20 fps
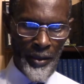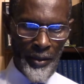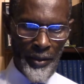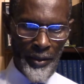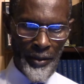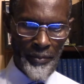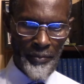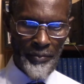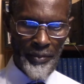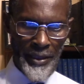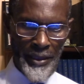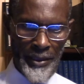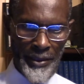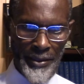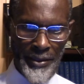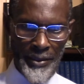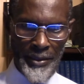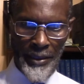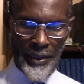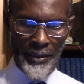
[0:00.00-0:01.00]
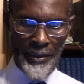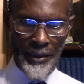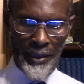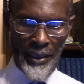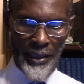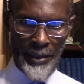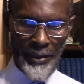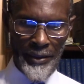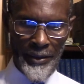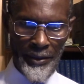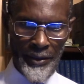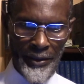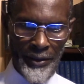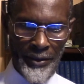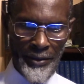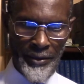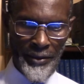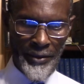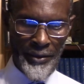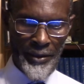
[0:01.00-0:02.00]
The beast and
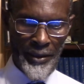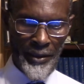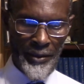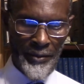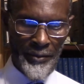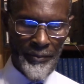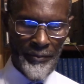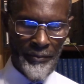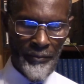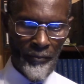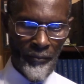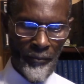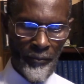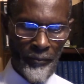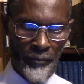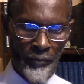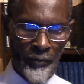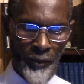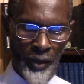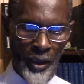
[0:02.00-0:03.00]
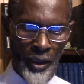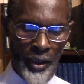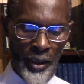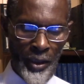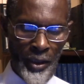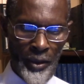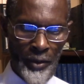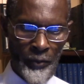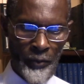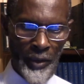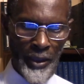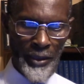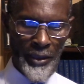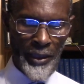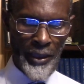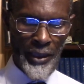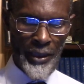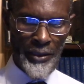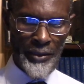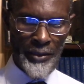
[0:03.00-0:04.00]
elders. And when
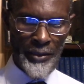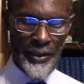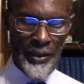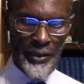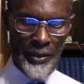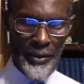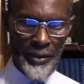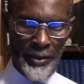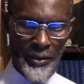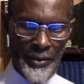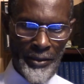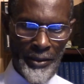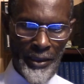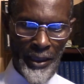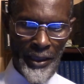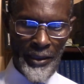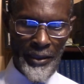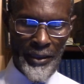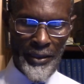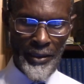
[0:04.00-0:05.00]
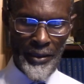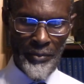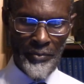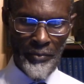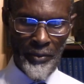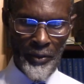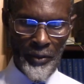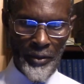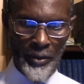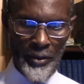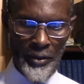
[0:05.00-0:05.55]
he had taken the book,